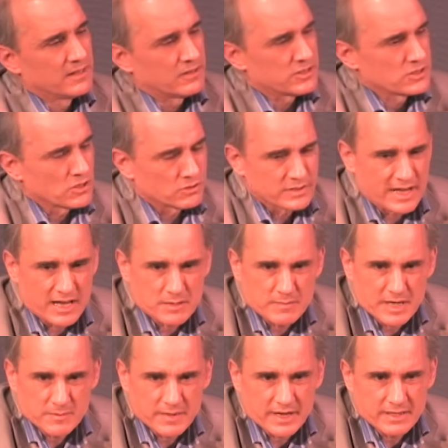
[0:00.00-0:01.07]
There's no doubt
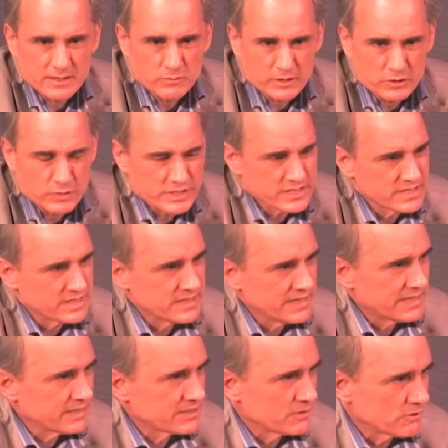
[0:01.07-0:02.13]
in my mind that what Christians
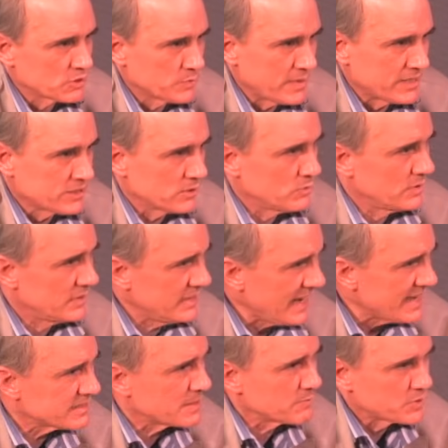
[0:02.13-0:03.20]
think is so special, well,
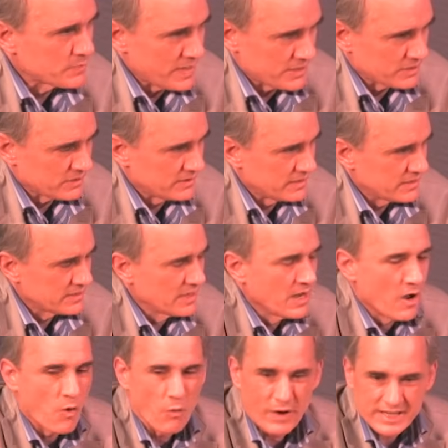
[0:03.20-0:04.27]
it has some specialness.
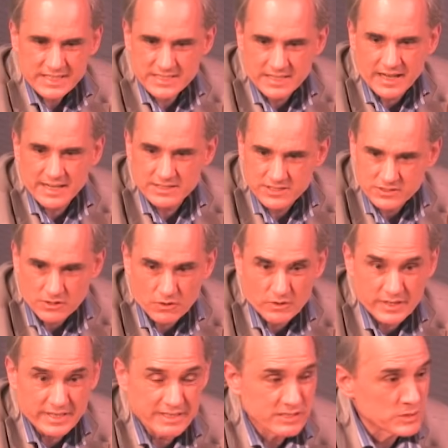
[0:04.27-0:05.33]
West Side
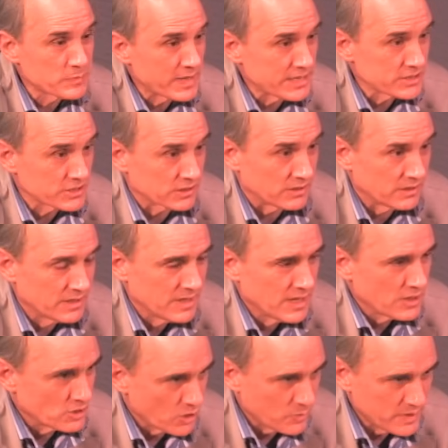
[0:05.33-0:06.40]
Story is special.
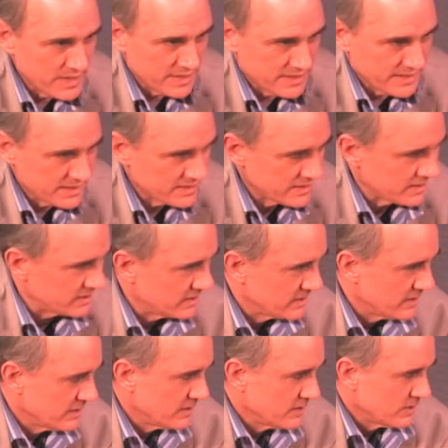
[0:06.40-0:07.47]
Nobody thinks
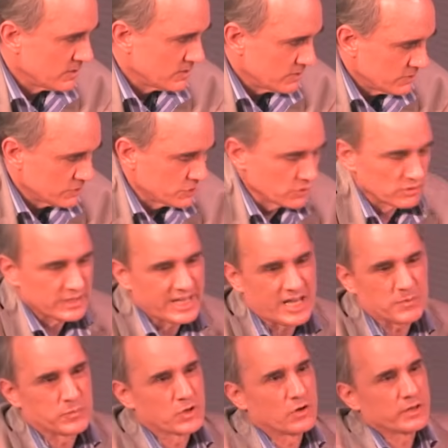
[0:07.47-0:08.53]
that
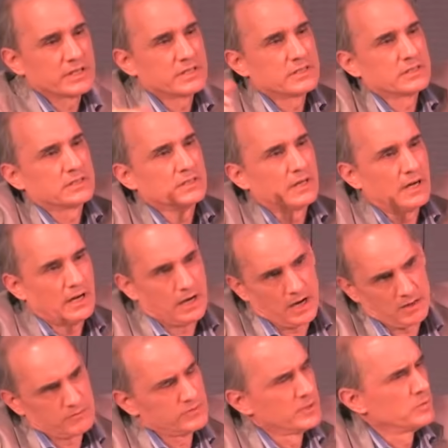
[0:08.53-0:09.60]
Juliet broke into
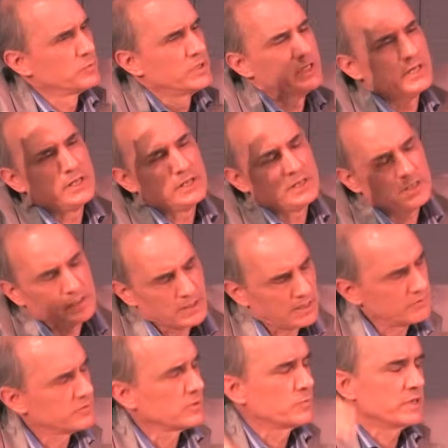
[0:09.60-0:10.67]
I feel pretty,
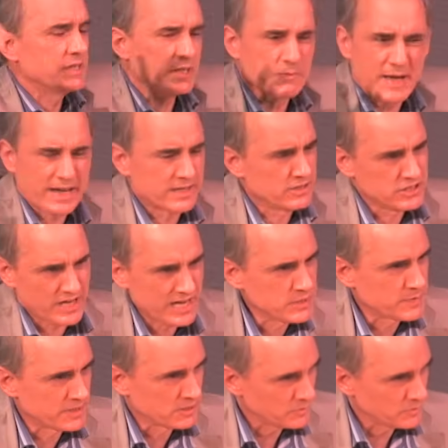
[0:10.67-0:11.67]
I feel pretty back in Shakespeare.